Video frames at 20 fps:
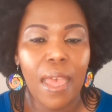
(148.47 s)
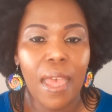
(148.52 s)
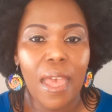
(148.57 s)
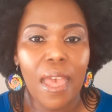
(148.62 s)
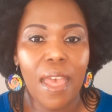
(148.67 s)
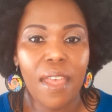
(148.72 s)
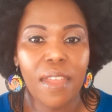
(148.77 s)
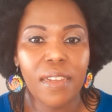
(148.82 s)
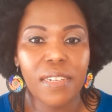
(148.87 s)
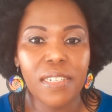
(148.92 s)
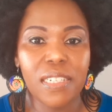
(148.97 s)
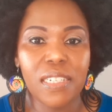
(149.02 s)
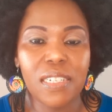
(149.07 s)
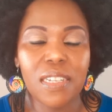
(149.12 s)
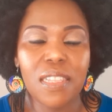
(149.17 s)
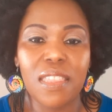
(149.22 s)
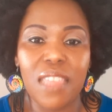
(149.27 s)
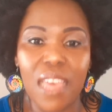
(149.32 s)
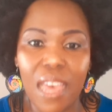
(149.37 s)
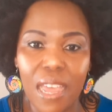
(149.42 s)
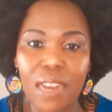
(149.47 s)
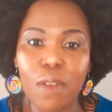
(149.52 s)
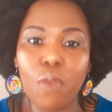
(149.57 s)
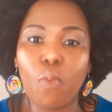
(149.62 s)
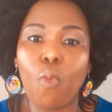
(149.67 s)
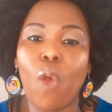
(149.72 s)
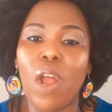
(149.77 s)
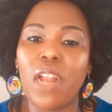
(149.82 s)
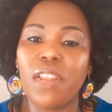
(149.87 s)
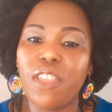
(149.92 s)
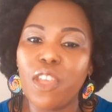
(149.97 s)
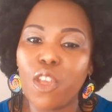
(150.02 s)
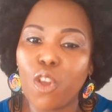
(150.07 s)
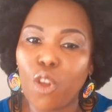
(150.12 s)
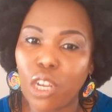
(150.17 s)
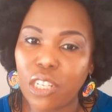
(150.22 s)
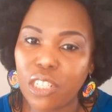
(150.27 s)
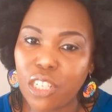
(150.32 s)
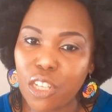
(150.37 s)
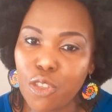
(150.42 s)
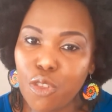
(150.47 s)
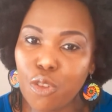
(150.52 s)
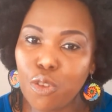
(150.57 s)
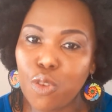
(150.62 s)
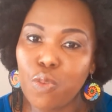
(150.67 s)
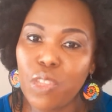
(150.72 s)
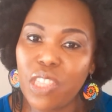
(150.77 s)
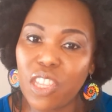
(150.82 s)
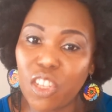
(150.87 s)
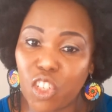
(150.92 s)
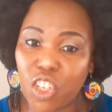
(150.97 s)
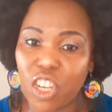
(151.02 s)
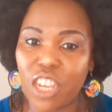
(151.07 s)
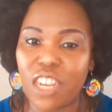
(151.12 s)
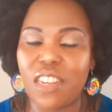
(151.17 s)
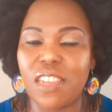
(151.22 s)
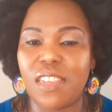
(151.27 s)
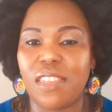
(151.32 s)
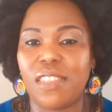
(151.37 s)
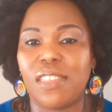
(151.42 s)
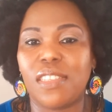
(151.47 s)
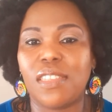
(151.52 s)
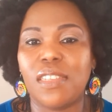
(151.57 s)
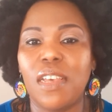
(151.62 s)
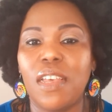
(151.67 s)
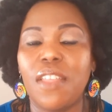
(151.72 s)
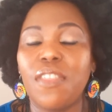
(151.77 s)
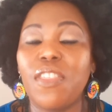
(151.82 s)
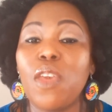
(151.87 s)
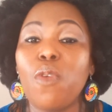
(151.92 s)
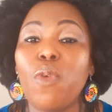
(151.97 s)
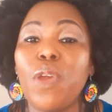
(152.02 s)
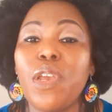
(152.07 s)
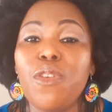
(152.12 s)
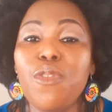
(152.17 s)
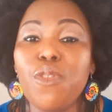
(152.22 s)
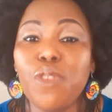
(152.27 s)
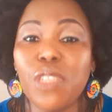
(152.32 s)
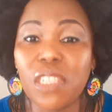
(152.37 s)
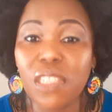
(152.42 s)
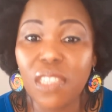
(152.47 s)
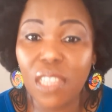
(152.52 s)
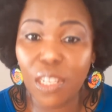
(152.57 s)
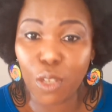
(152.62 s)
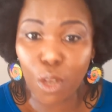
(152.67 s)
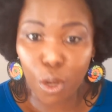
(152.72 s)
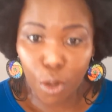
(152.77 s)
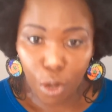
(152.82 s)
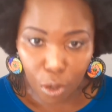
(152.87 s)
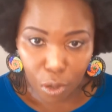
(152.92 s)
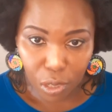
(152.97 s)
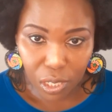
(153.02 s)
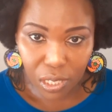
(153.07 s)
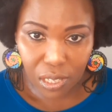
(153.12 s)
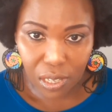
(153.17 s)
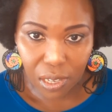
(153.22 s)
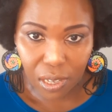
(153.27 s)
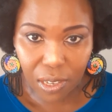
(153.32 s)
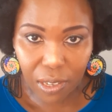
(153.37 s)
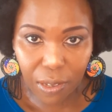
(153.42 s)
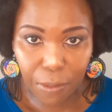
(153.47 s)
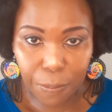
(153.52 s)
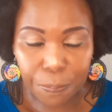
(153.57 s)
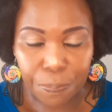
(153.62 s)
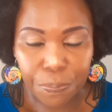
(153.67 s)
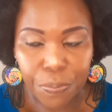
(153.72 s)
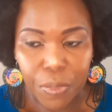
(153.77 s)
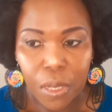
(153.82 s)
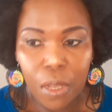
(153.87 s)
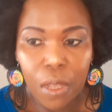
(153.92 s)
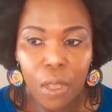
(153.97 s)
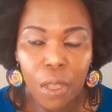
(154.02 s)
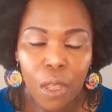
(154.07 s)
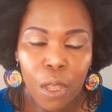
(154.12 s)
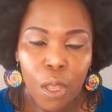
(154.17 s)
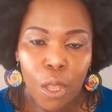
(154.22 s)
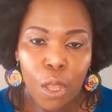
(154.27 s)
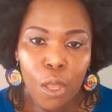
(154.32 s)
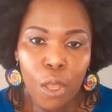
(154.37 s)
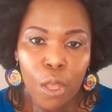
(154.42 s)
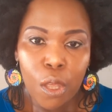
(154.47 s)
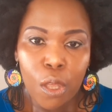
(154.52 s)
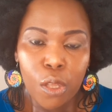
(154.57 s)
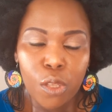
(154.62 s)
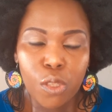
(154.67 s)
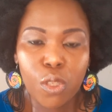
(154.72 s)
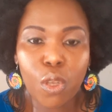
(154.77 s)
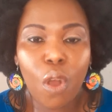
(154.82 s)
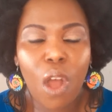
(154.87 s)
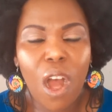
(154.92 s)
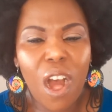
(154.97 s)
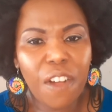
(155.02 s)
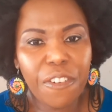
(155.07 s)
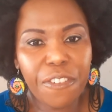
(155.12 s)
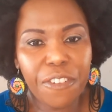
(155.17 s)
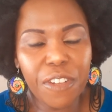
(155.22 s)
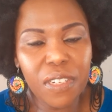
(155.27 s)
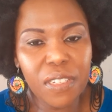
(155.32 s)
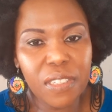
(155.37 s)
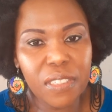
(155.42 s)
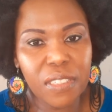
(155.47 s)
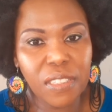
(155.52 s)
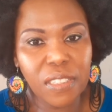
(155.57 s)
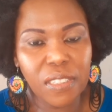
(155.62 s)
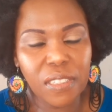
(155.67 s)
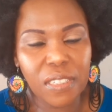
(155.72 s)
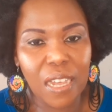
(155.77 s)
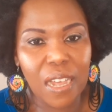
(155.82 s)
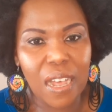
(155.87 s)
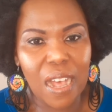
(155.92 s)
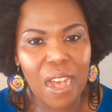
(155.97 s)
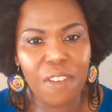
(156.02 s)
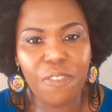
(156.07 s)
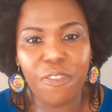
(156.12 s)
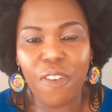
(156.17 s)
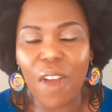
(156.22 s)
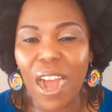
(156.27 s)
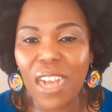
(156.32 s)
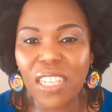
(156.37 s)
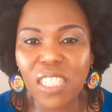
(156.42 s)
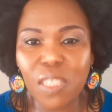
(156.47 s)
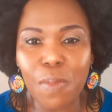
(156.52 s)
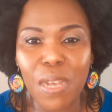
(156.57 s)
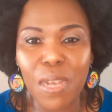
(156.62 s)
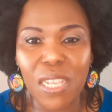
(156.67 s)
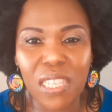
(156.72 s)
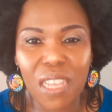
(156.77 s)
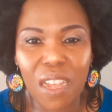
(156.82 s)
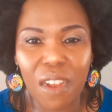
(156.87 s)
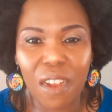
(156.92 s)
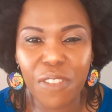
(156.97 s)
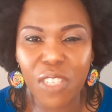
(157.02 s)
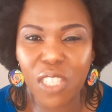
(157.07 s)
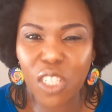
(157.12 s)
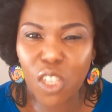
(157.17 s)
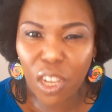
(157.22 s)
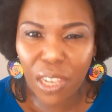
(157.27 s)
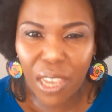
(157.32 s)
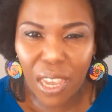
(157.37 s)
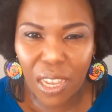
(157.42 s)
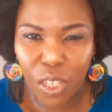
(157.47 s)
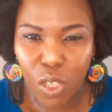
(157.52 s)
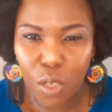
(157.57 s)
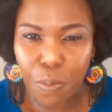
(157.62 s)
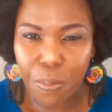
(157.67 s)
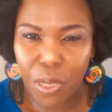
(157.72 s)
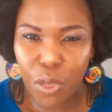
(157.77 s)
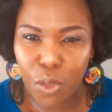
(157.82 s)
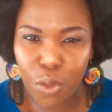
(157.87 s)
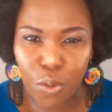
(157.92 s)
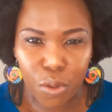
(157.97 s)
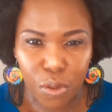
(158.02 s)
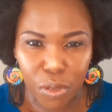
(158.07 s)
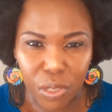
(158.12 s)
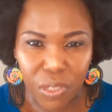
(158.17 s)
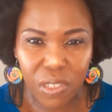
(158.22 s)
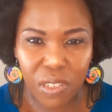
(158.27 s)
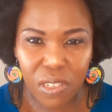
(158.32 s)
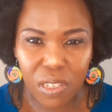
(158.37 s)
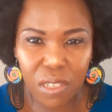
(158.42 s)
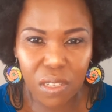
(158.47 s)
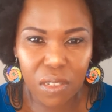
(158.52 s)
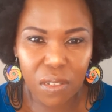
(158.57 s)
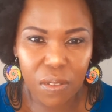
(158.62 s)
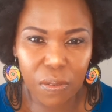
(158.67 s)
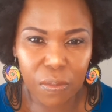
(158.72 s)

And then while they continued with the journeys, they were using the Dondolo stick. So often I've asked myself, is it okay to be used?